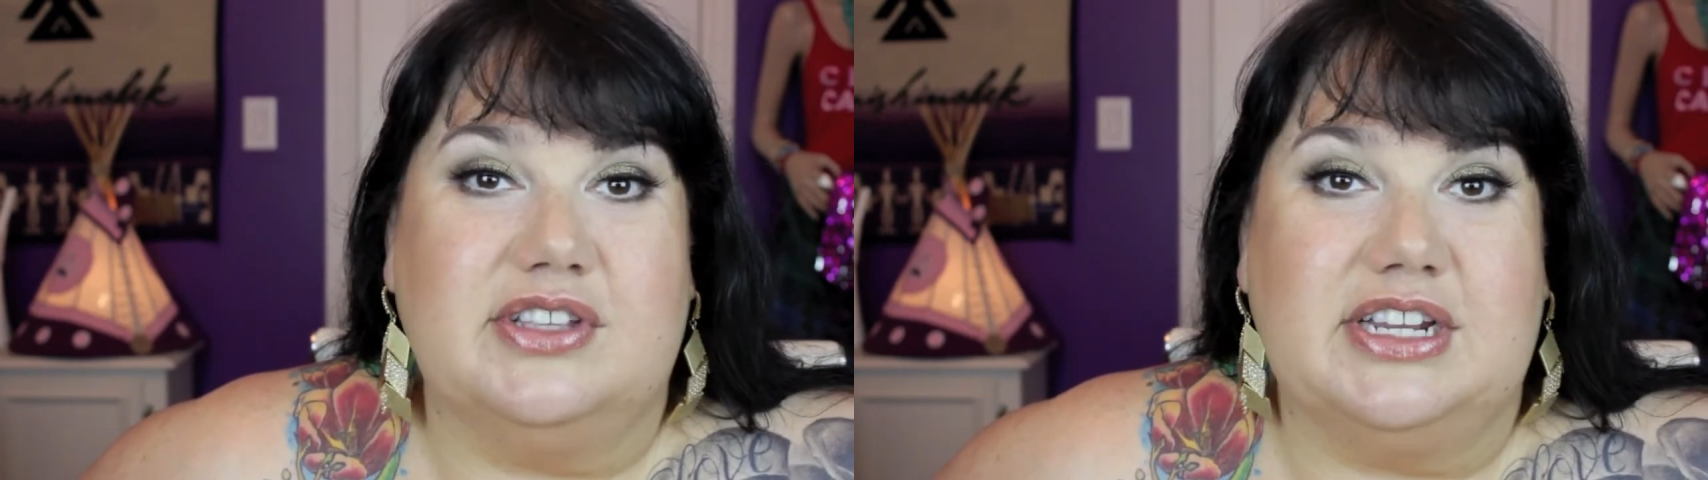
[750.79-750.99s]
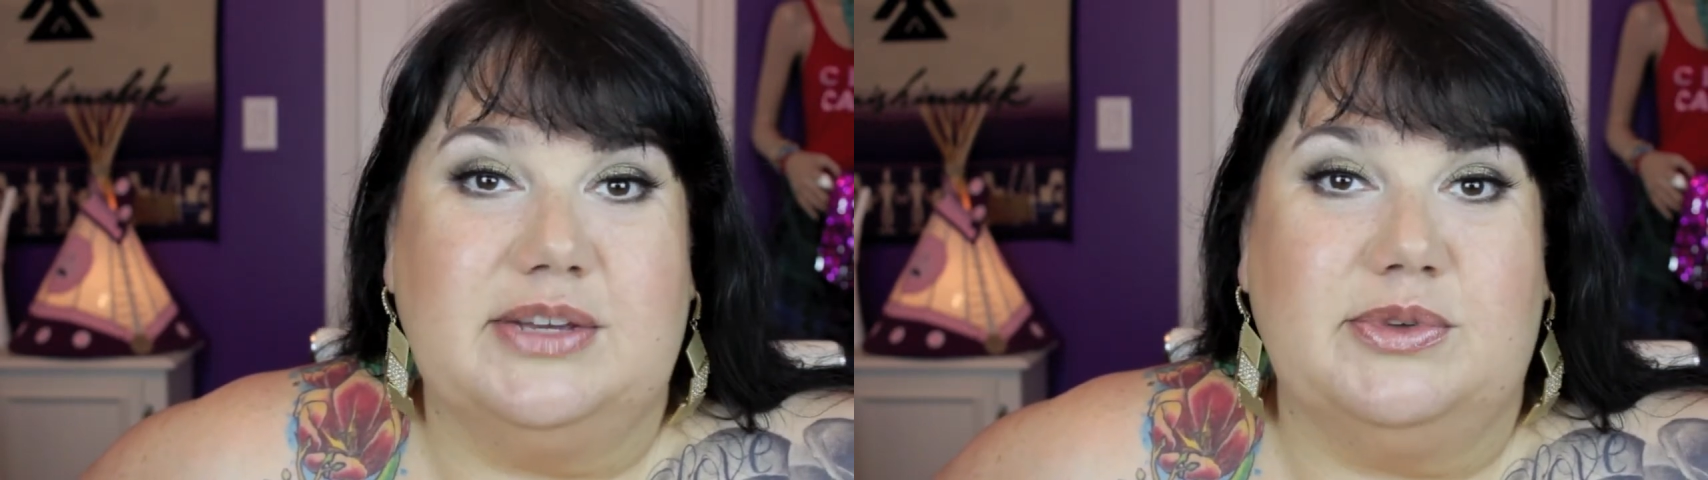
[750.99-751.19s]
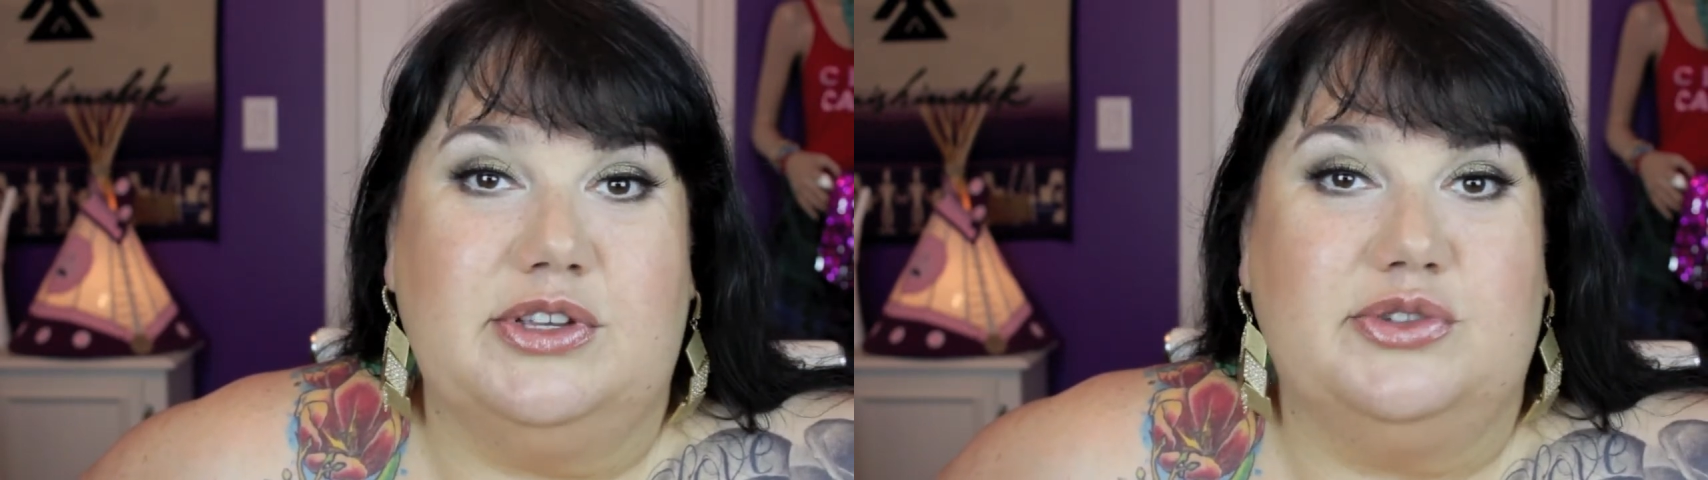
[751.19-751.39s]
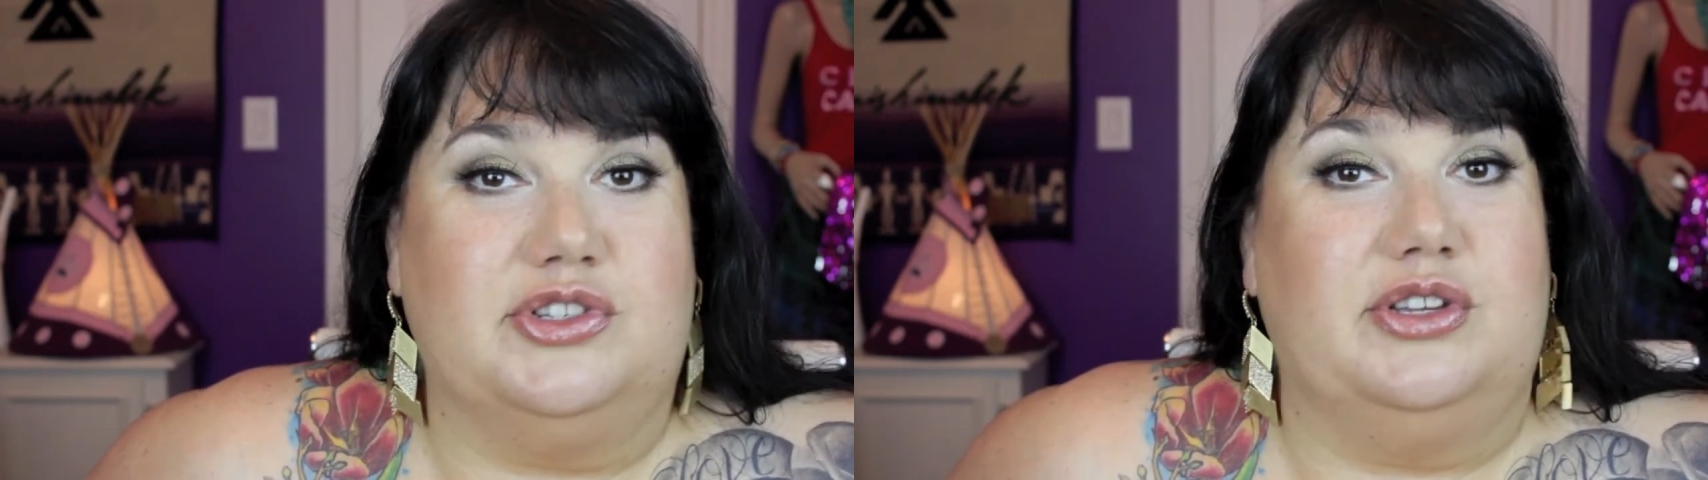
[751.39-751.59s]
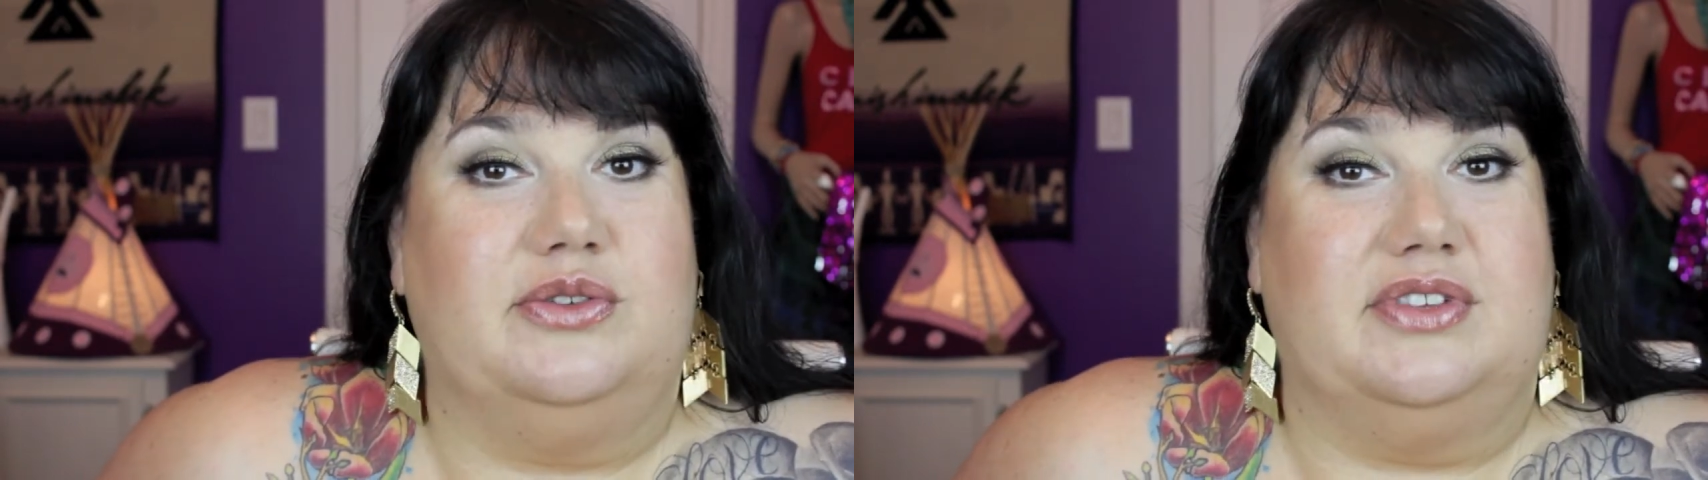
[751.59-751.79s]
than I would
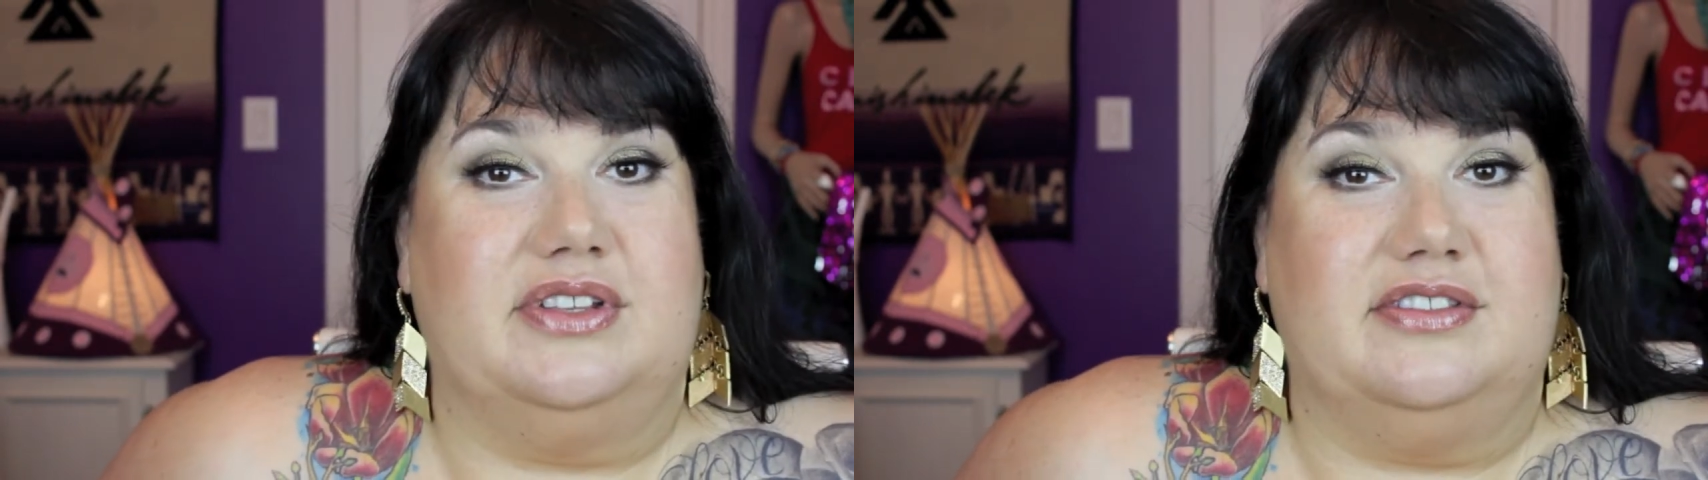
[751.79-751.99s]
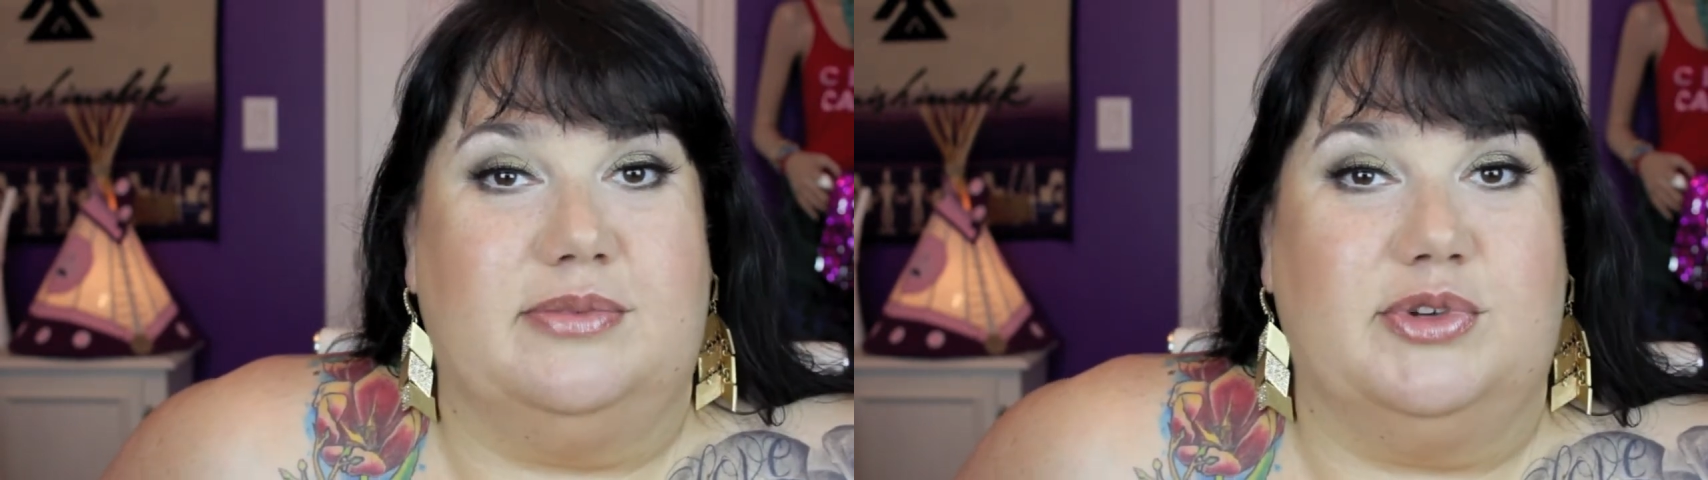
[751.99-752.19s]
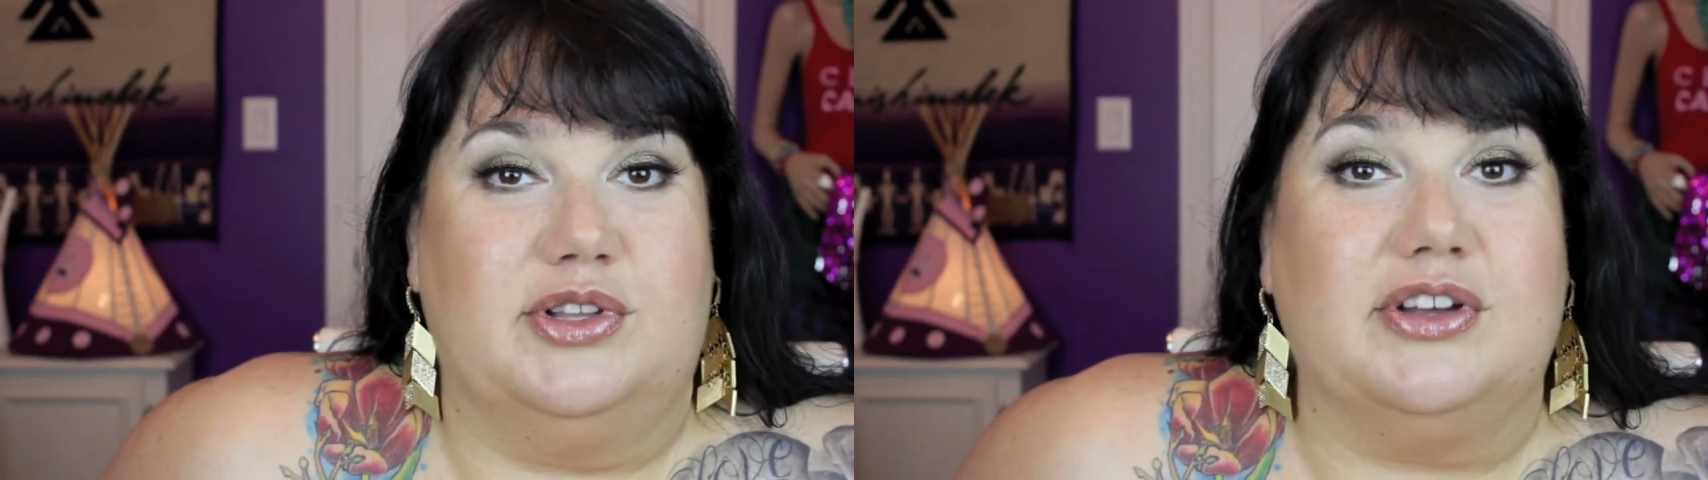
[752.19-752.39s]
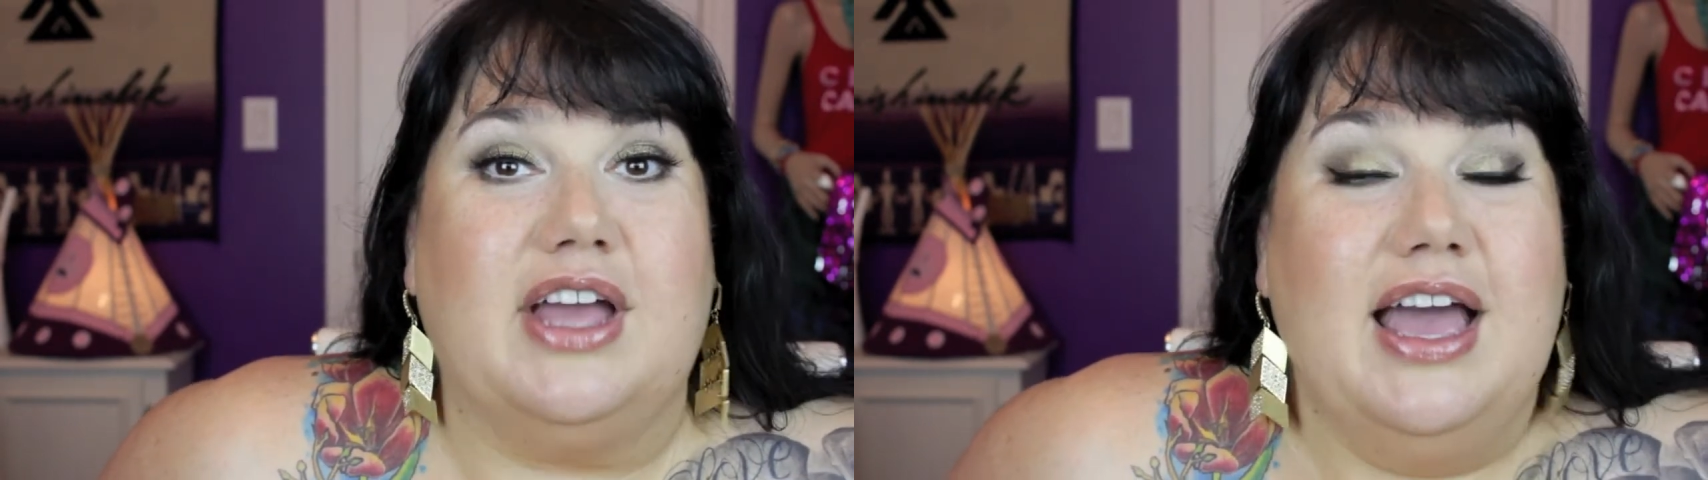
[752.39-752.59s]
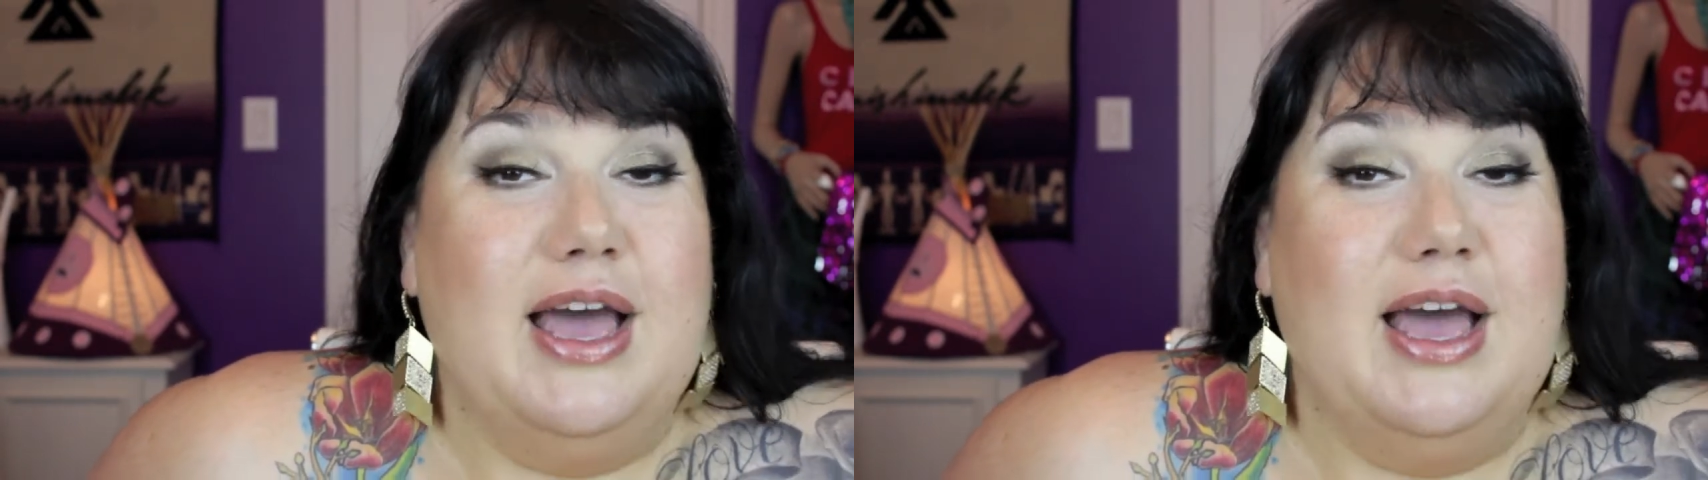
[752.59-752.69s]
usually use in a summer look.